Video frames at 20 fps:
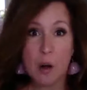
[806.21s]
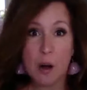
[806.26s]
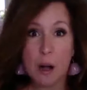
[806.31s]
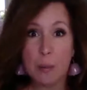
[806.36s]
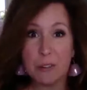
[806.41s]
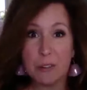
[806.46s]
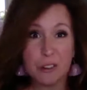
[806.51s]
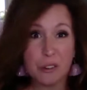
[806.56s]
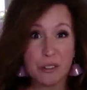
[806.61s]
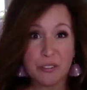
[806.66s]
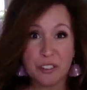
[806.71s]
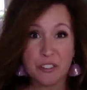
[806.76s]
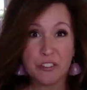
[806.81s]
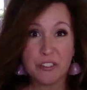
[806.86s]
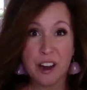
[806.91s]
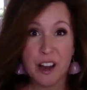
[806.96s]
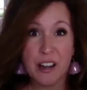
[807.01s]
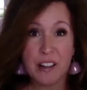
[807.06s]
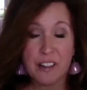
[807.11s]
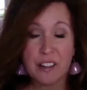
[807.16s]
I'm a terrific
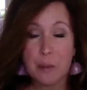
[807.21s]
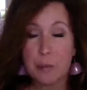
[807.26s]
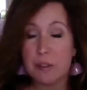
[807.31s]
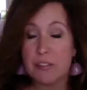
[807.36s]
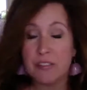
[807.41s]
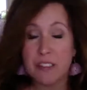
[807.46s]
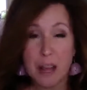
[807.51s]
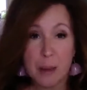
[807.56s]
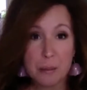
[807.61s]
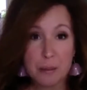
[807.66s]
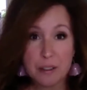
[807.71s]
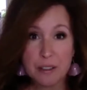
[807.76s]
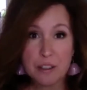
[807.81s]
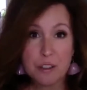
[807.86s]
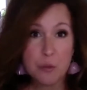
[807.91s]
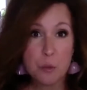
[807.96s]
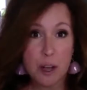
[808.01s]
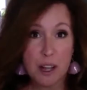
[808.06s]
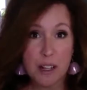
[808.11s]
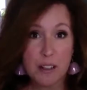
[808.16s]
friend. I'm a
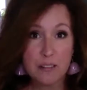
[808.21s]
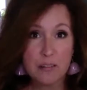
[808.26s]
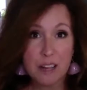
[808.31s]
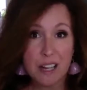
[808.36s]
fabulous wife.